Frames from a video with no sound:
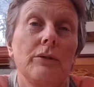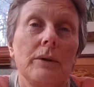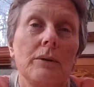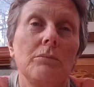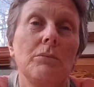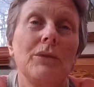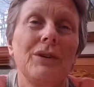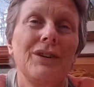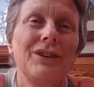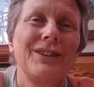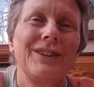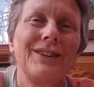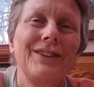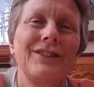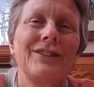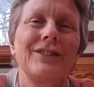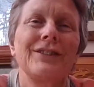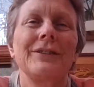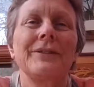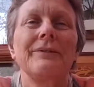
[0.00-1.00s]

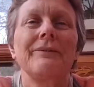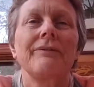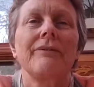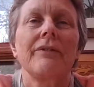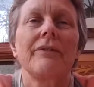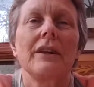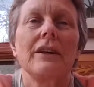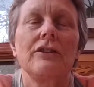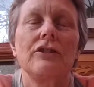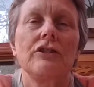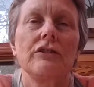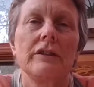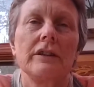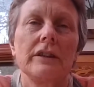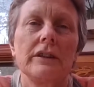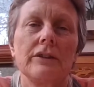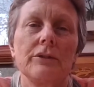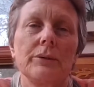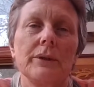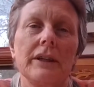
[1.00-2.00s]
emerge during the
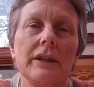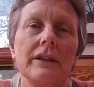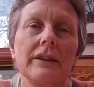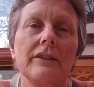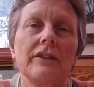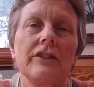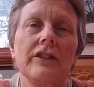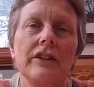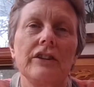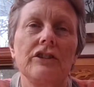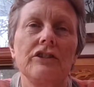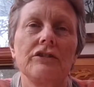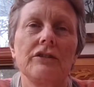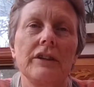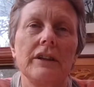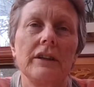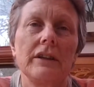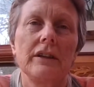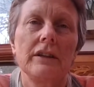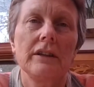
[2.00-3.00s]
20th
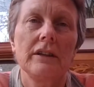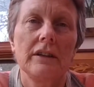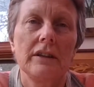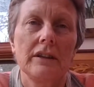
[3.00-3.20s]
century